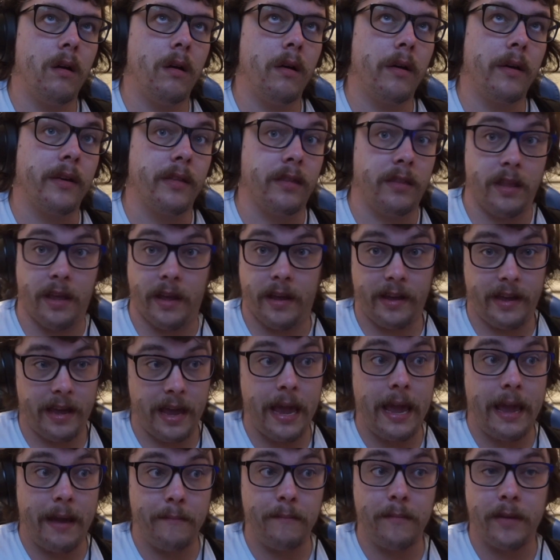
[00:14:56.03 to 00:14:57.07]
the
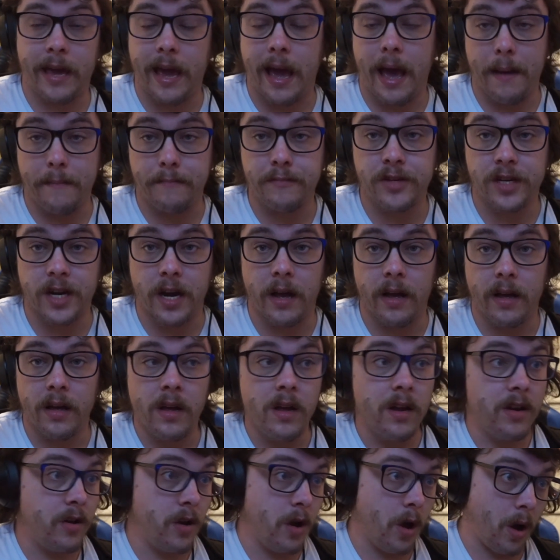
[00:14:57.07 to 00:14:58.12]
game capture.
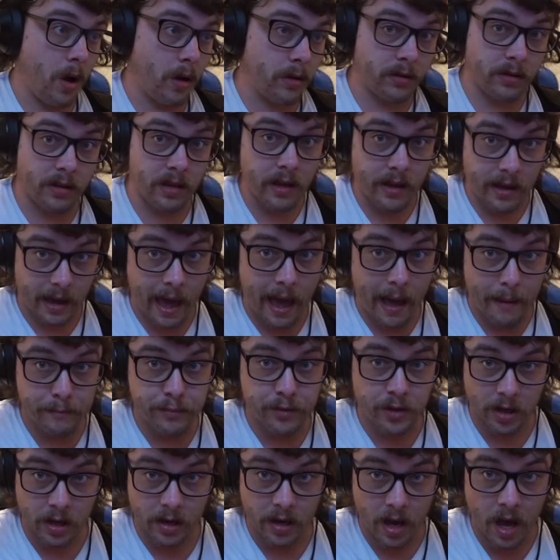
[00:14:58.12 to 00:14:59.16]
Not the
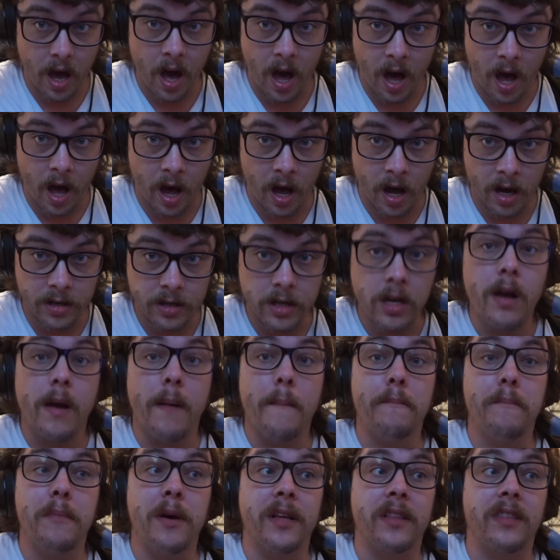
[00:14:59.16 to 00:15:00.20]
capture card,
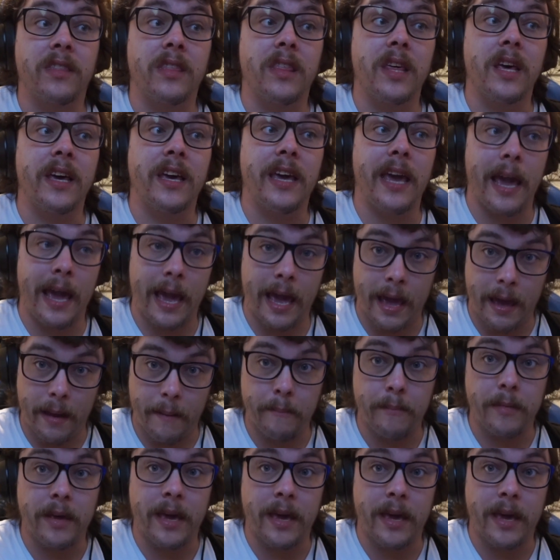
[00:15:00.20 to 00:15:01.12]
but the game